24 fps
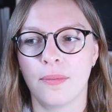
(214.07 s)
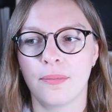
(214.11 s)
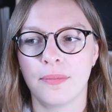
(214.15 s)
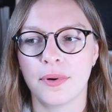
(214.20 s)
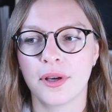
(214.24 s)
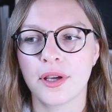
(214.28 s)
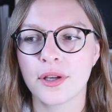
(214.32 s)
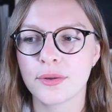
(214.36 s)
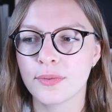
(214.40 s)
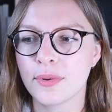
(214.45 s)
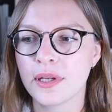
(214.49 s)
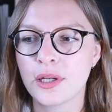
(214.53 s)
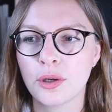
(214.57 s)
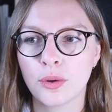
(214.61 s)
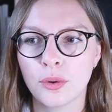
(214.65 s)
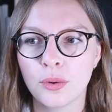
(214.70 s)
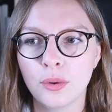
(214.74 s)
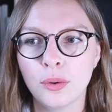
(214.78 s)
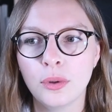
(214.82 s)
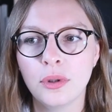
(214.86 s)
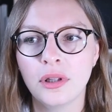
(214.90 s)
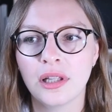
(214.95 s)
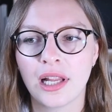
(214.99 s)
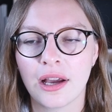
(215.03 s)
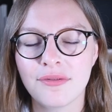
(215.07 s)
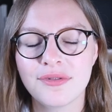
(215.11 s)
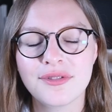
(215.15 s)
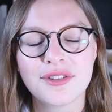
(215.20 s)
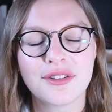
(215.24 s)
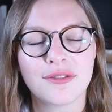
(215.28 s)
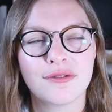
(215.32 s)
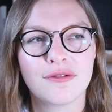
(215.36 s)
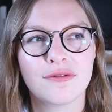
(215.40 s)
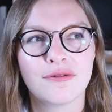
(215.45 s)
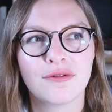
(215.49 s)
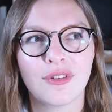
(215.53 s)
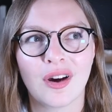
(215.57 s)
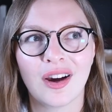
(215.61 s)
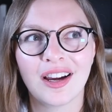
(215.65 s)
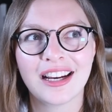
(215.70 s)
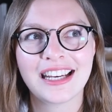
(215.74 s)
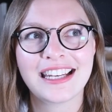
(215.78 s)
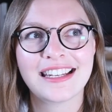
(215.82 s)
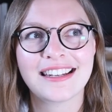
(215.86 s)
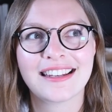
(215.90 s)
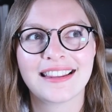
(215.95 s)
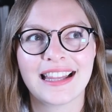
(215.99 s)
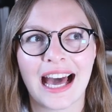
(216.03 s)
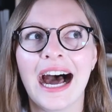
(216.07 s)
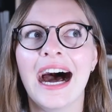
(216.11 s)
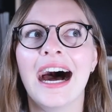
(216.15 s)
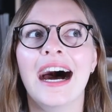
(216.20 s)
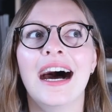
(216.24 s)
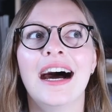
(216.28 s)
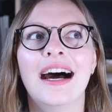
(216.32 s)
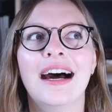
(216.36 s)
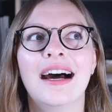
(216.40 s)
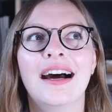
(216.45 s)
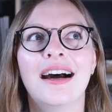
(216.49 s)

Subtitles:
because we'd all love to find that